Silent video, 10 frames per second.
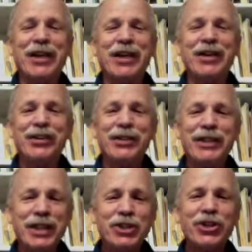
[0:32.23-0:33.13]
You
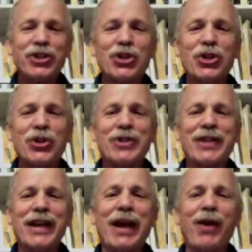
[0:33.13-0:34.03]
teach your students
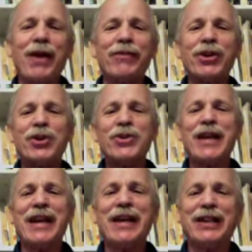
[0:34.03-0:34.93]
that however you
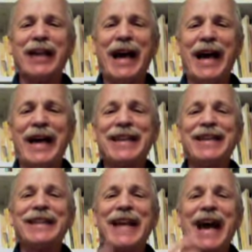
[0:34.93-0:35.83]
say class,
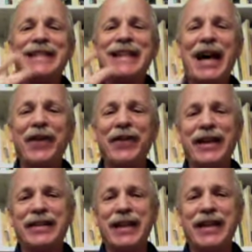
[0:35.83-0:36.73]
that's how they
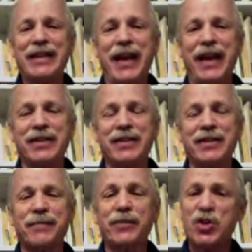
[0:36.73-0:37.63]
say yes.
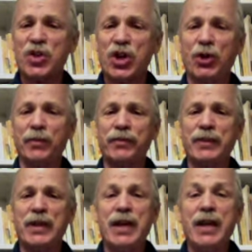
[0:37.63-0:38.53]
So,
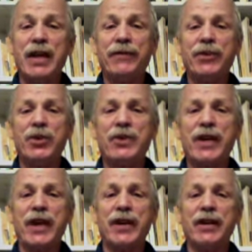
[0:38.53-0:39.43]
if you
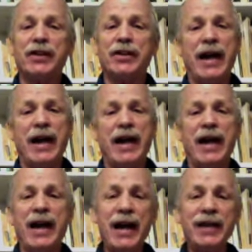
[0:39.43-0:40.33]
say
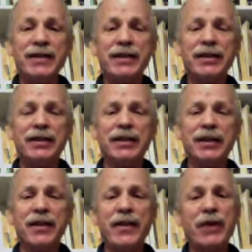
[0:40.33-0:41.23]
class,
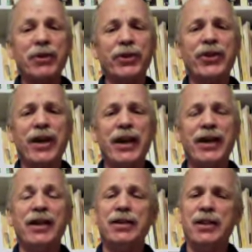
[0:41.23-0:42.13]
they will say
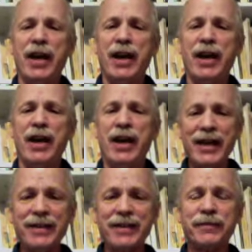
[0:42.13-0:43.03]
yes.